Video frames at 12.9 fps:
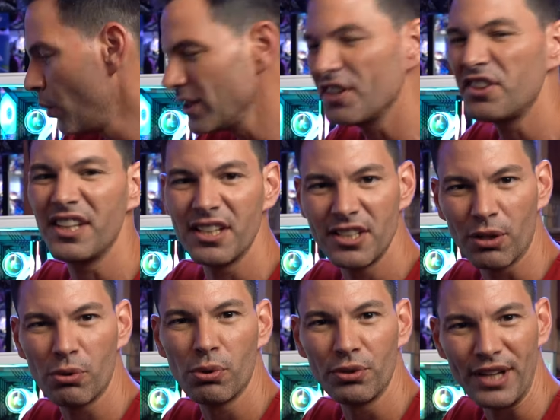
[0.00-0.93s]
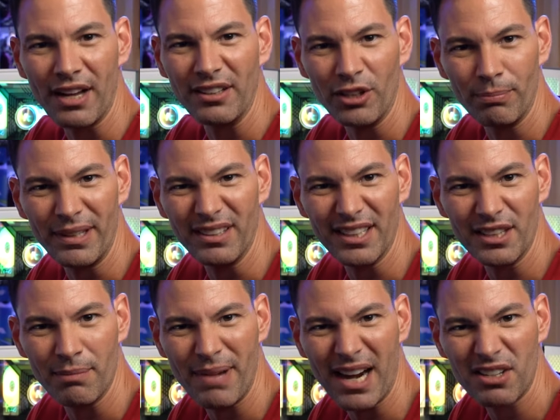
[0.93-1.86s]
we'll let the Intel cool down a little bit and
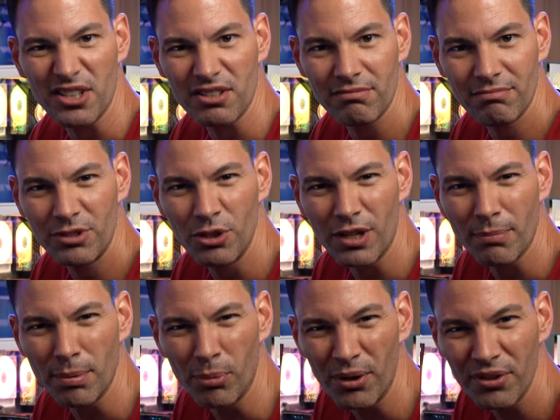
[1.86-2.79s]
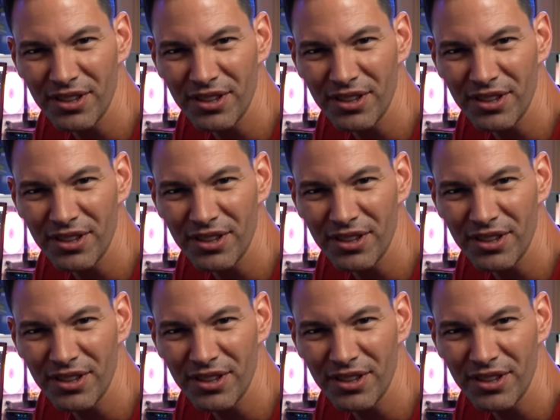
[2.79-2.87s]
let the Mac just do a couple more